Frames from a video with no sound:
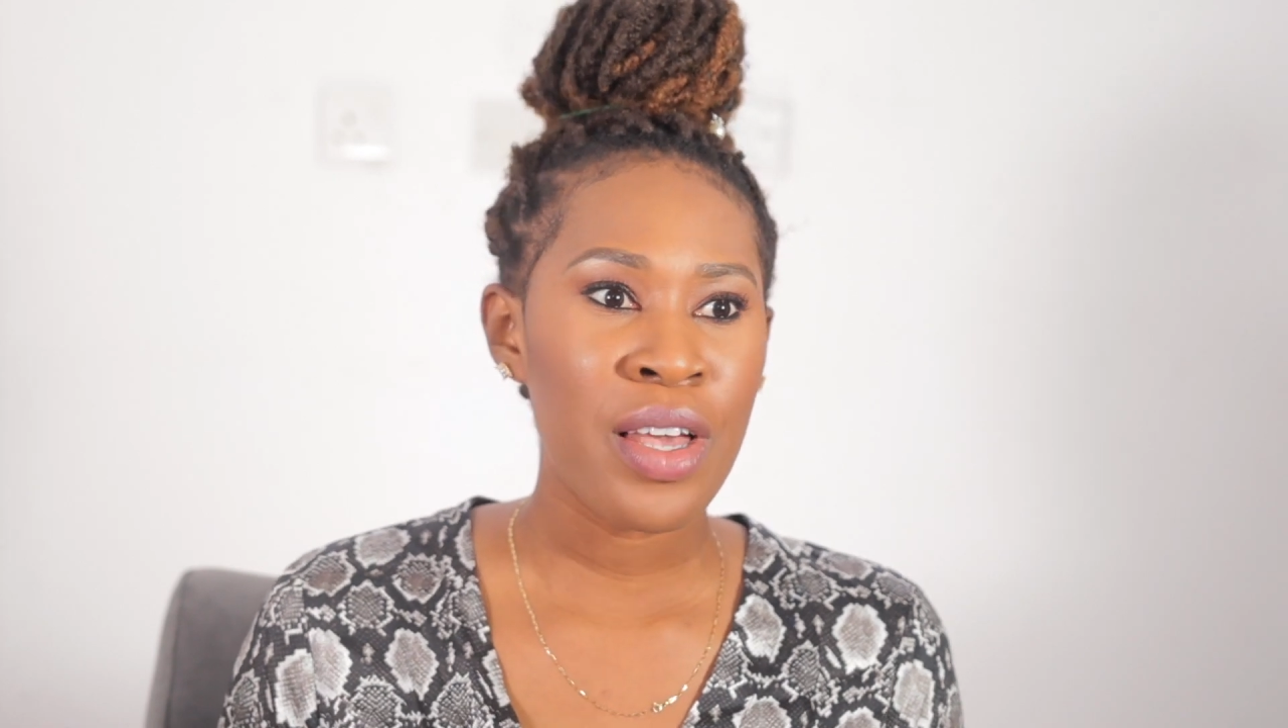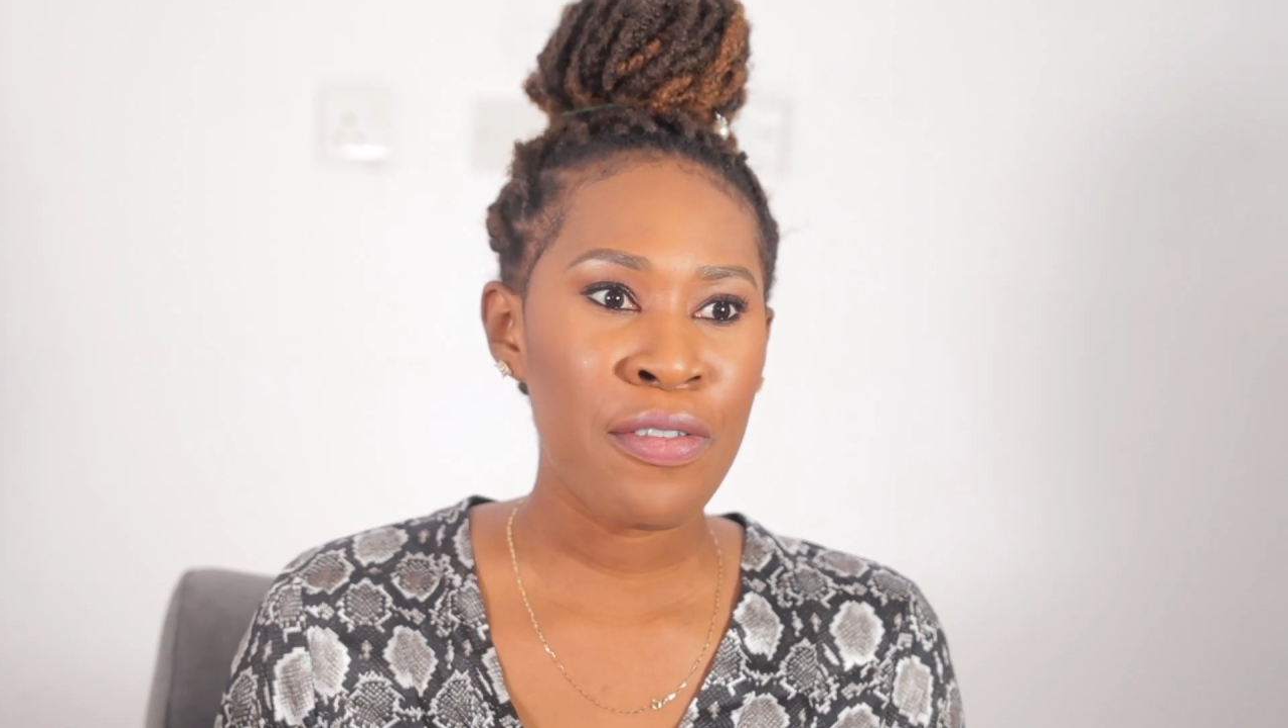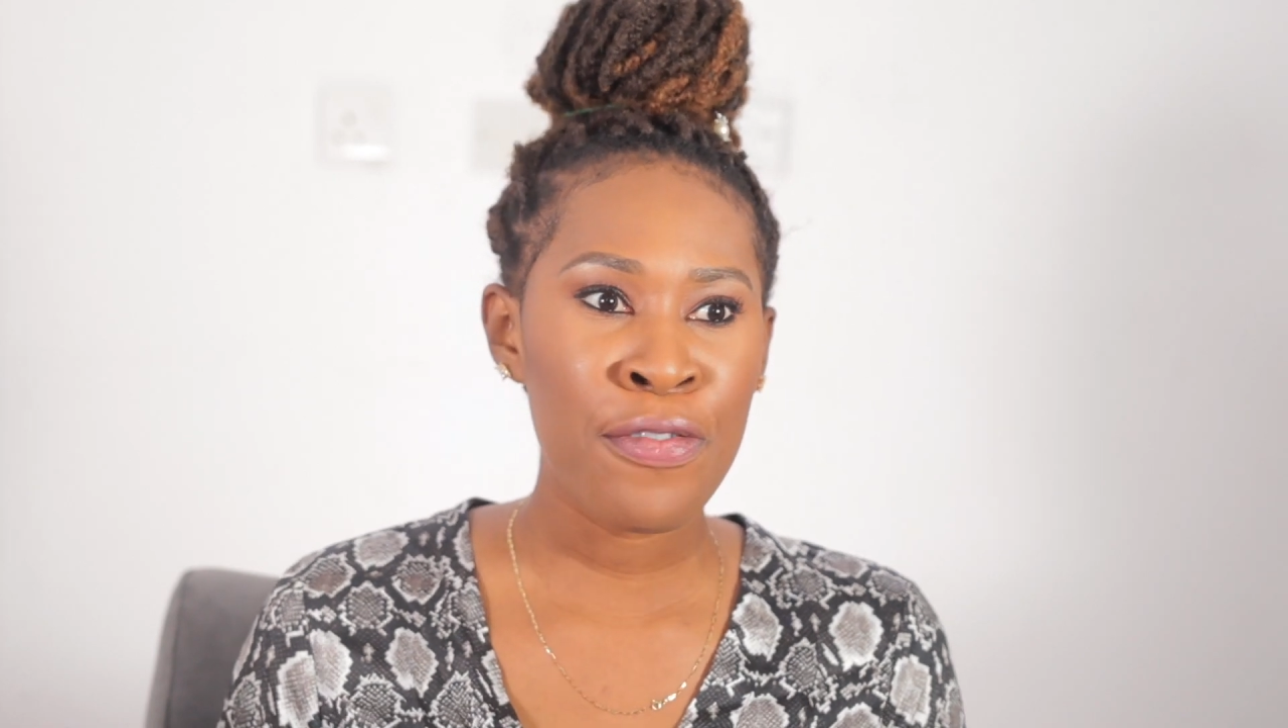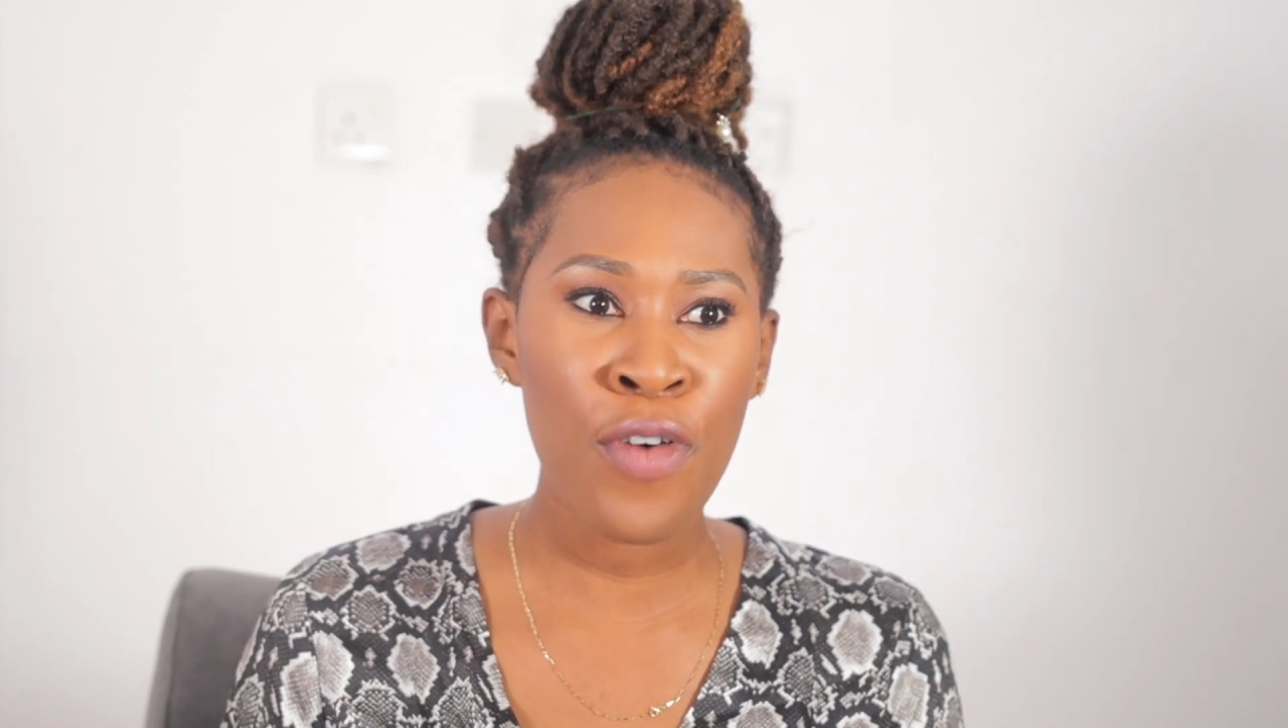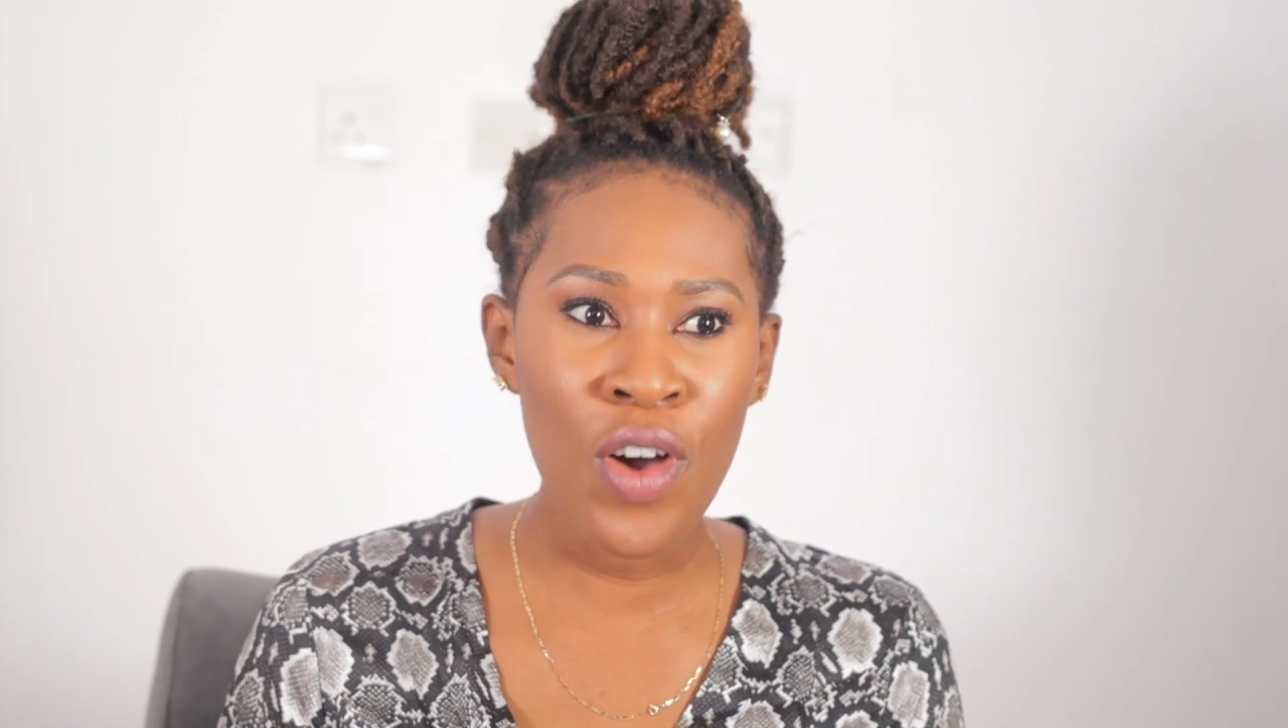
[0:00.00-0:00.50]

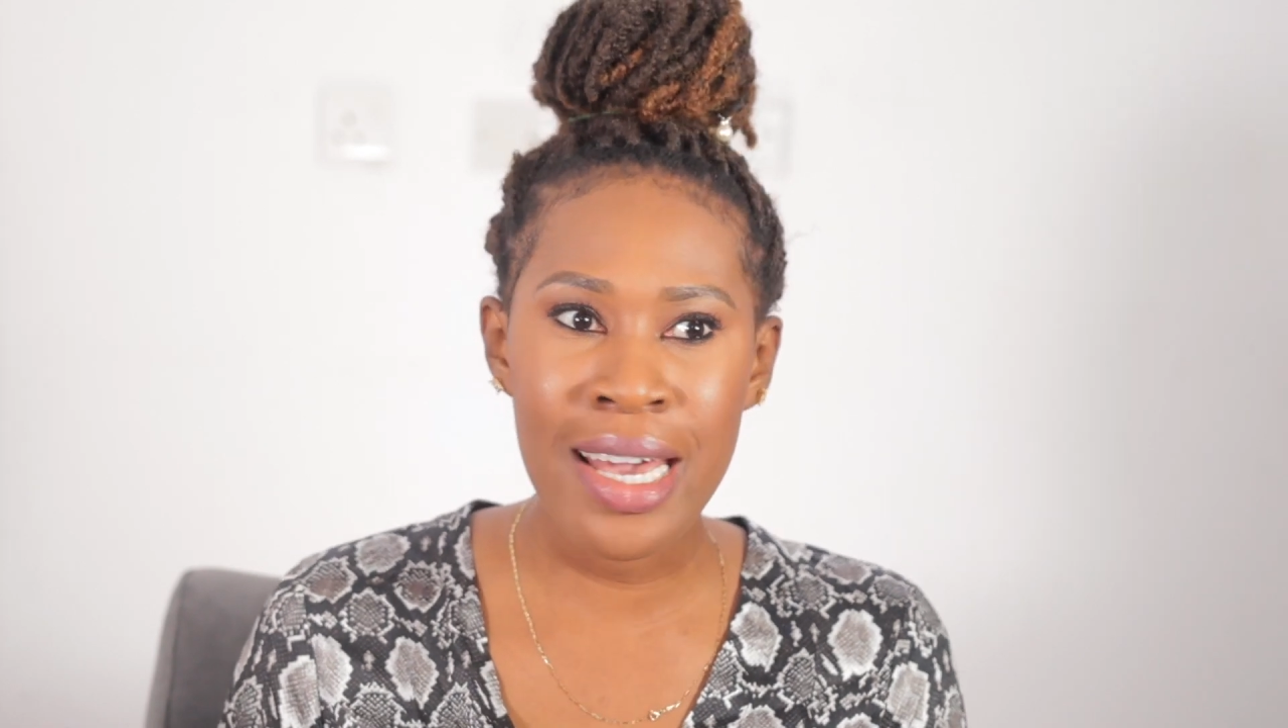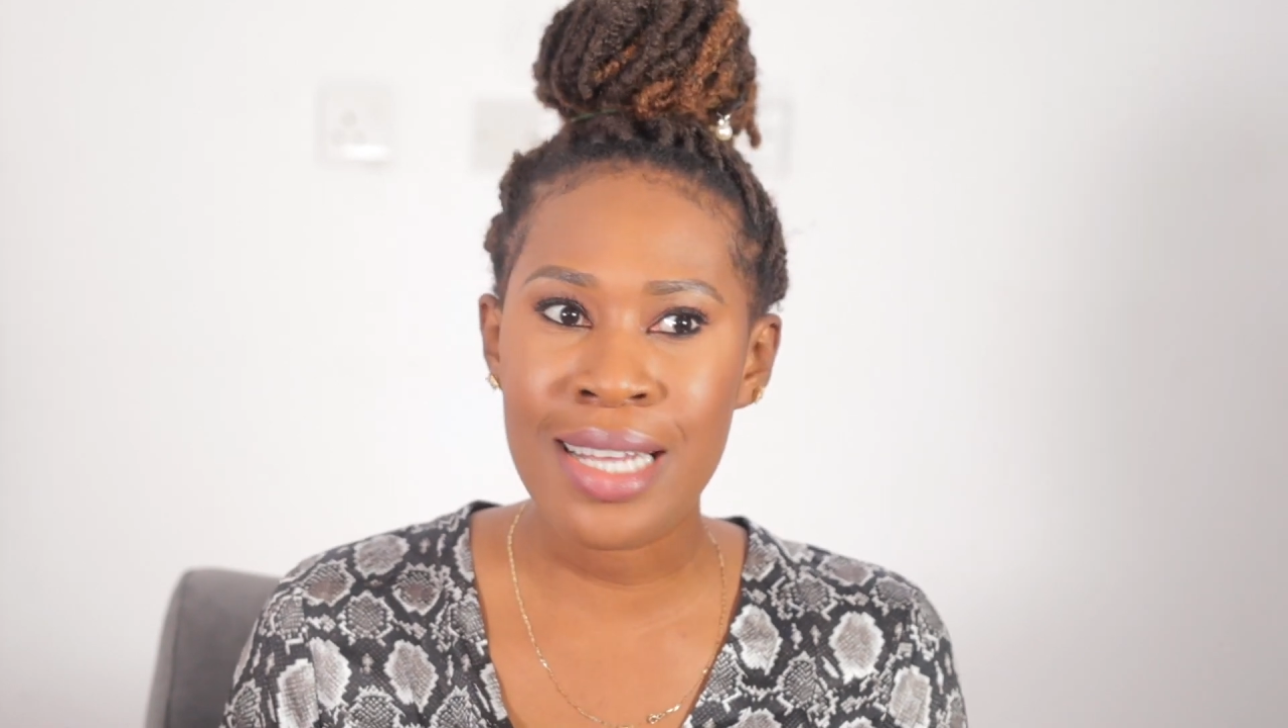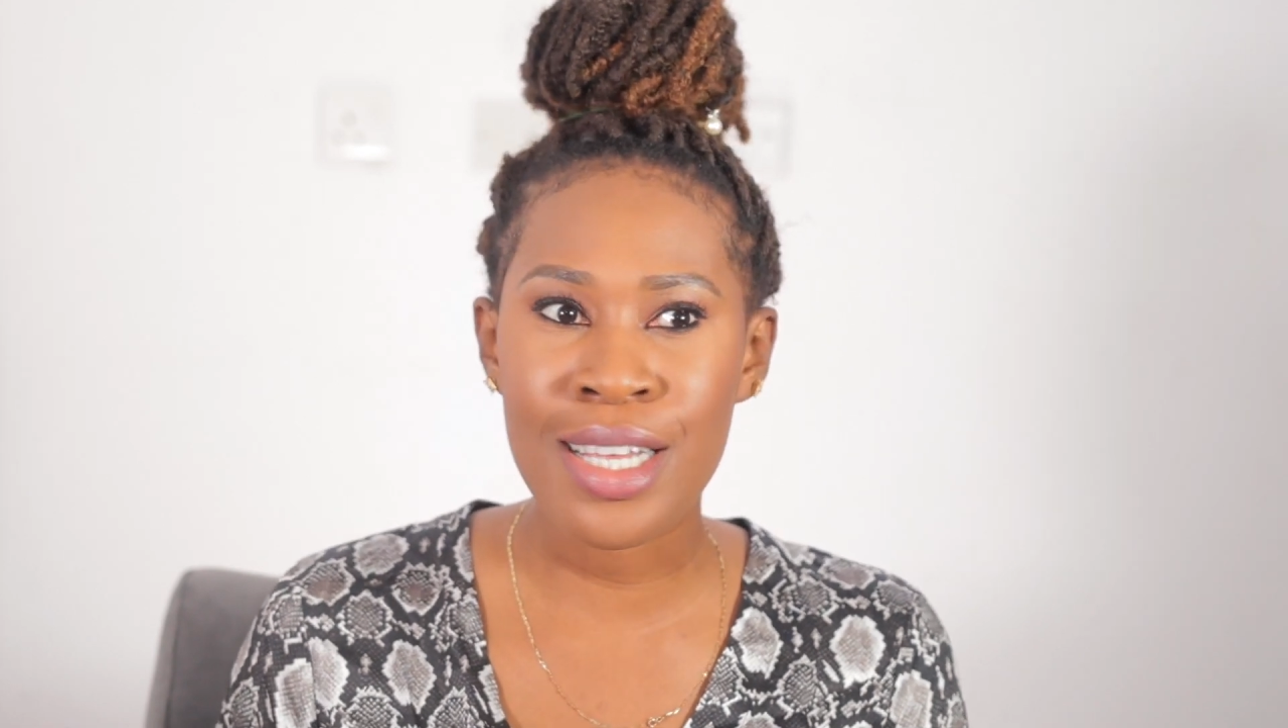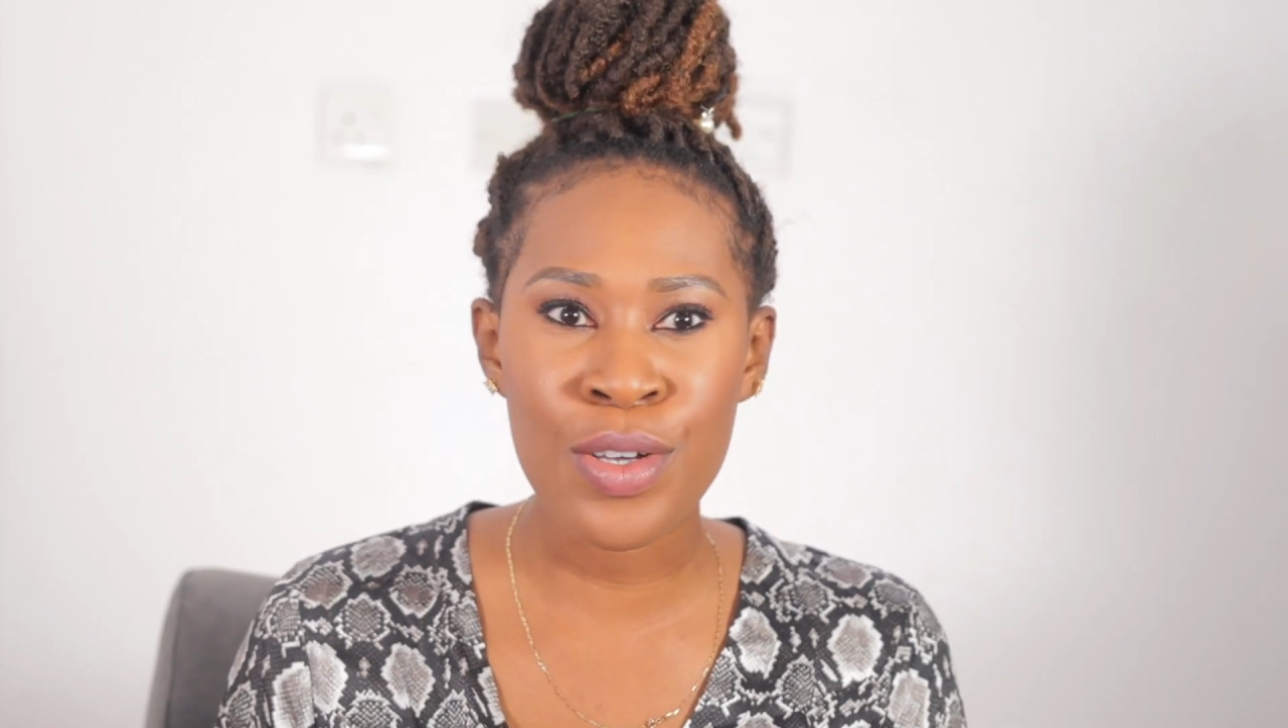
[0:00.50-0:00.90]
4 years